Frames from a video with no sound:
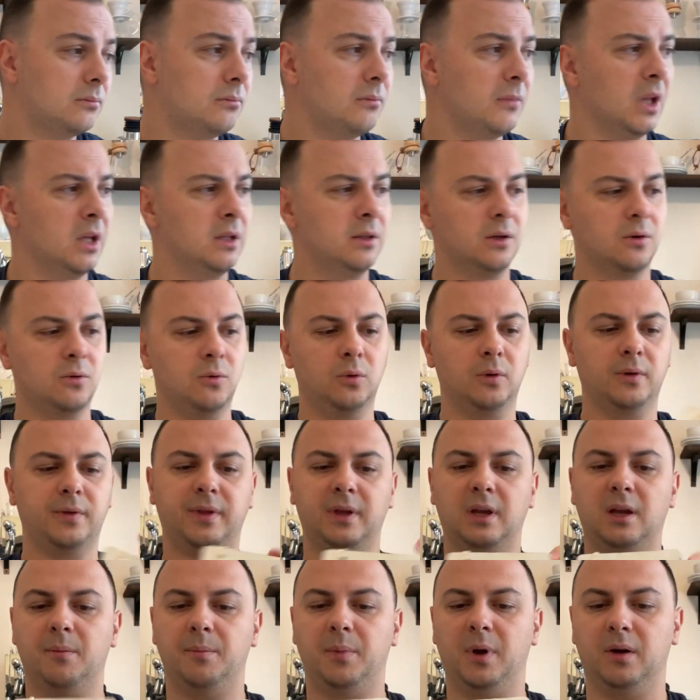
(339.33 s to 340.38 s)
And the cool
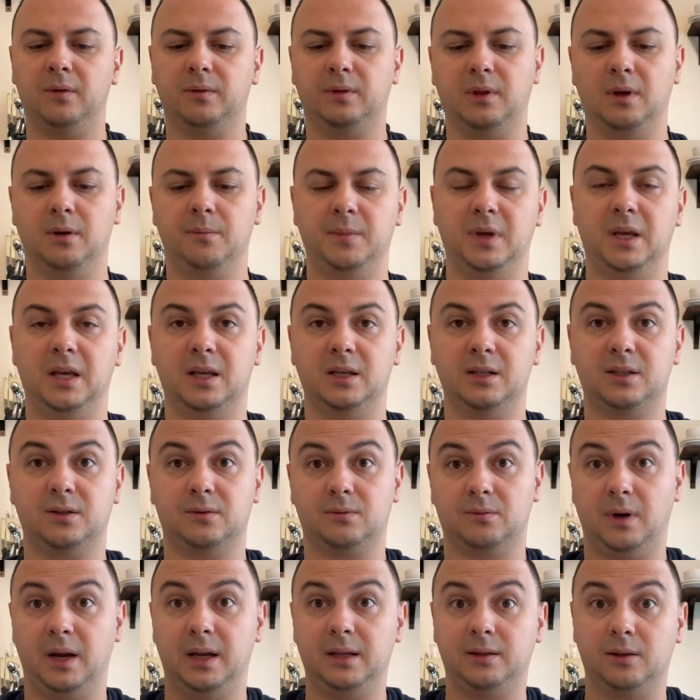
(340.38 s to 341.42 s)
thing about them is,
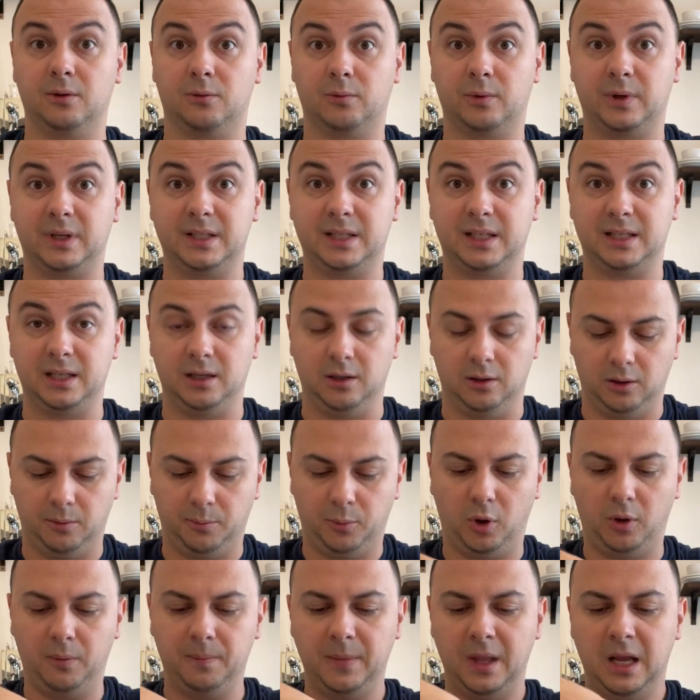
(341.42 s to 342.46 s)
right, they're
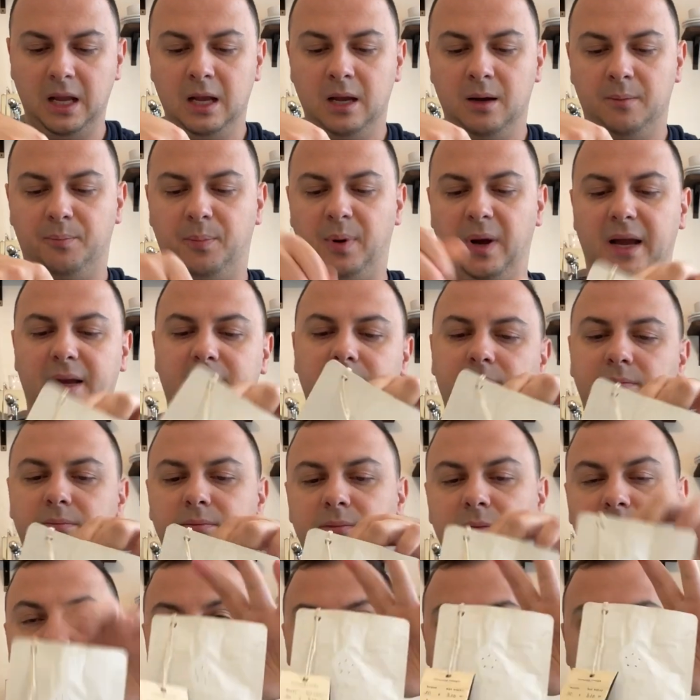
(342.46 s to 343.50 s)
resealable. But
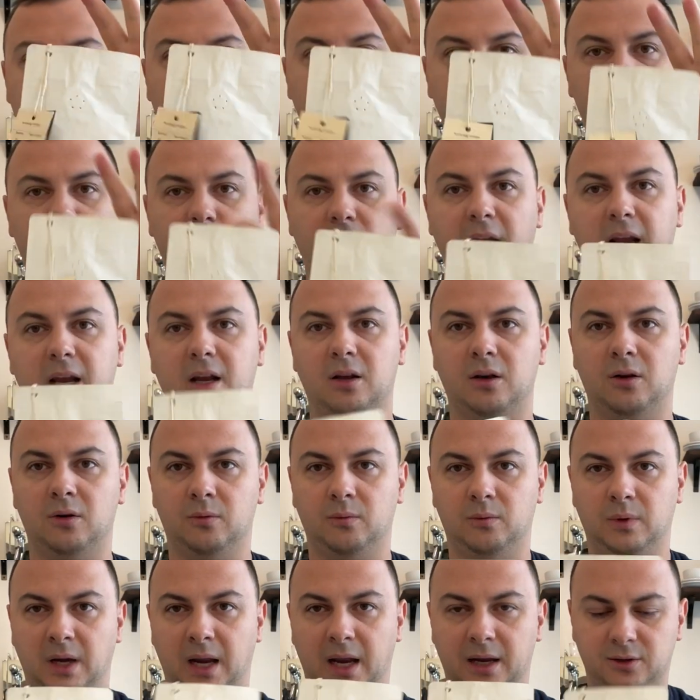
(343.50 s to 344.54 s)
neat trick,
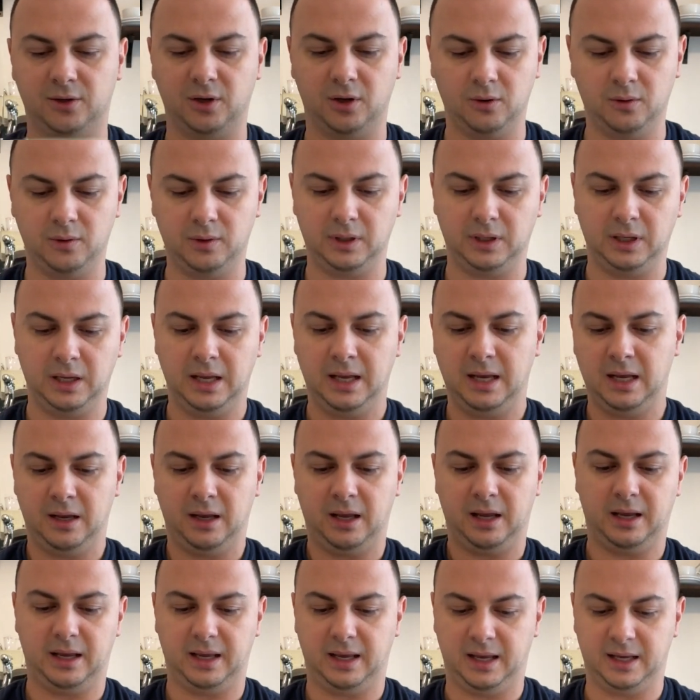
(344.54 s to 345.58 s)
what I do
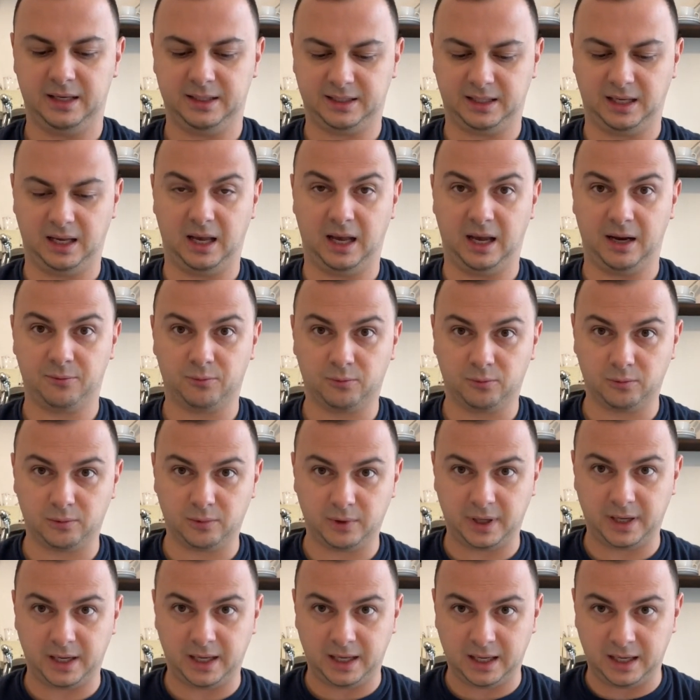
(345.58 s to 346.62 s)
is I
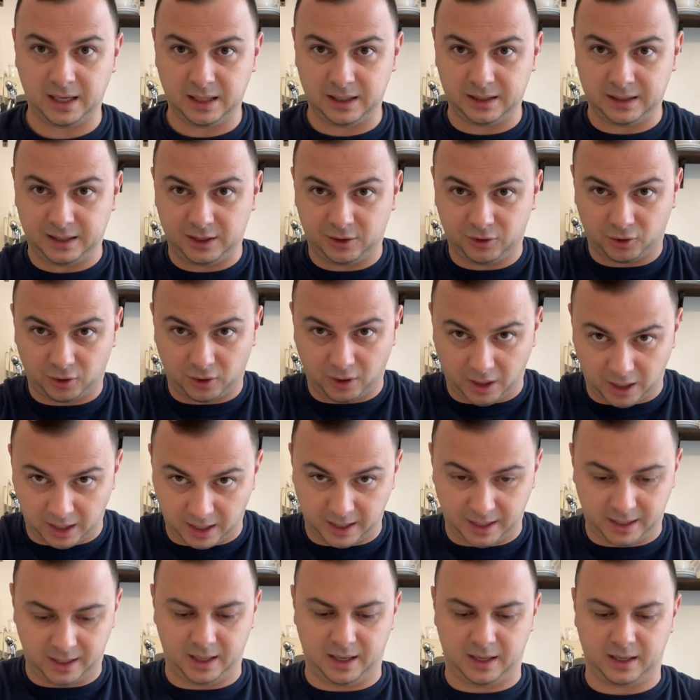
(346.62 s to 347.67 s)
really try
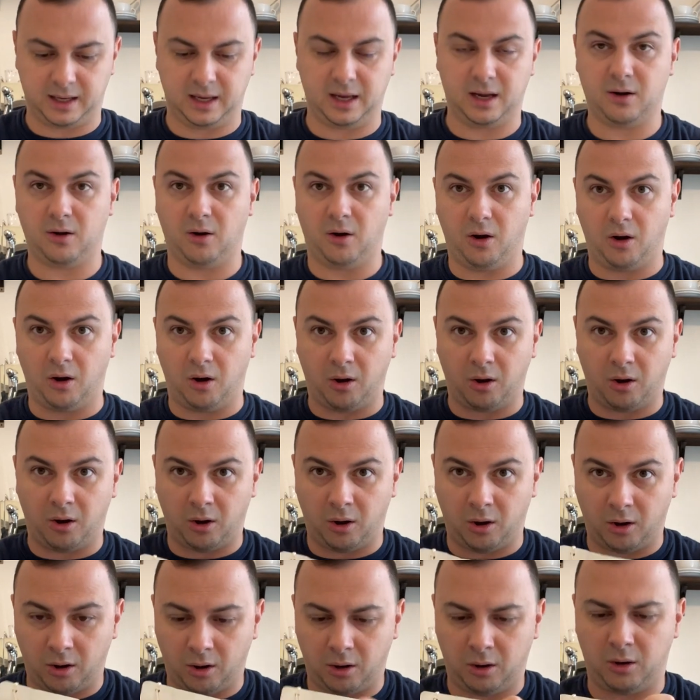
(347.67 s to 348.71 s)
and get
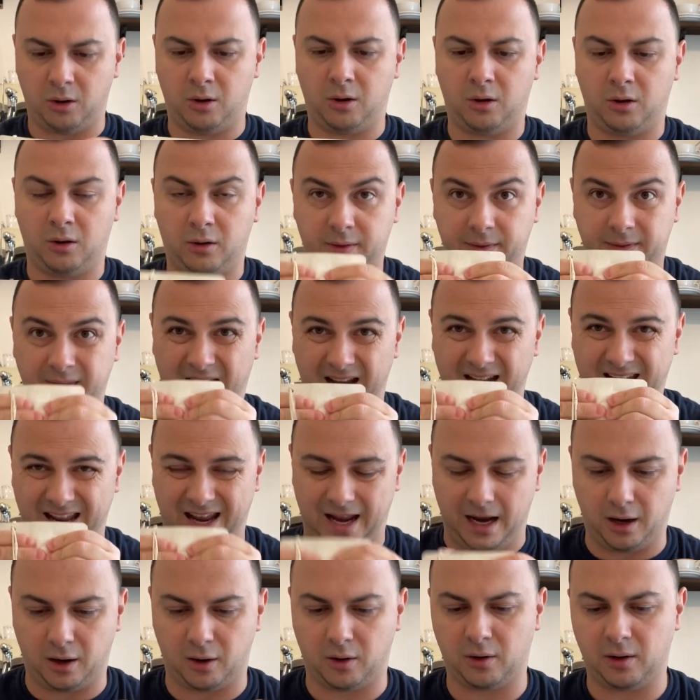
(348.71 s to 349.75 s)
all that
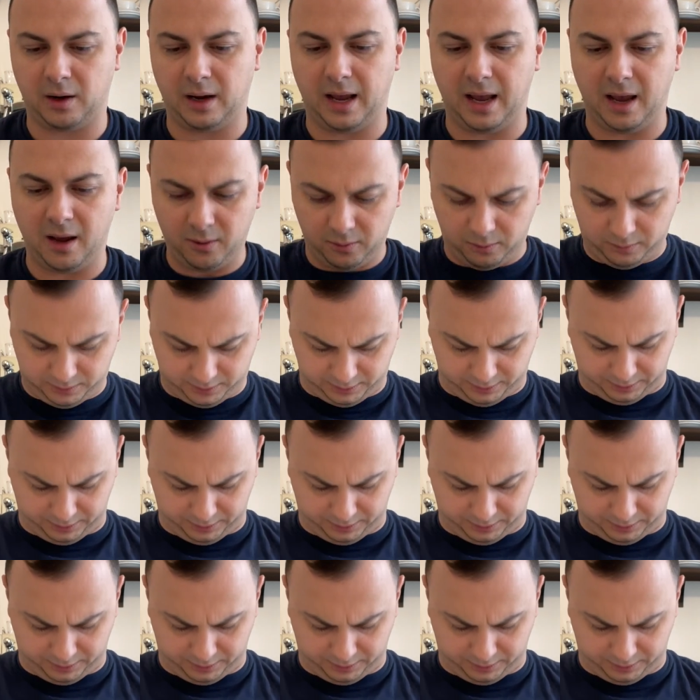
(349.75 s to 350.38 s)
air out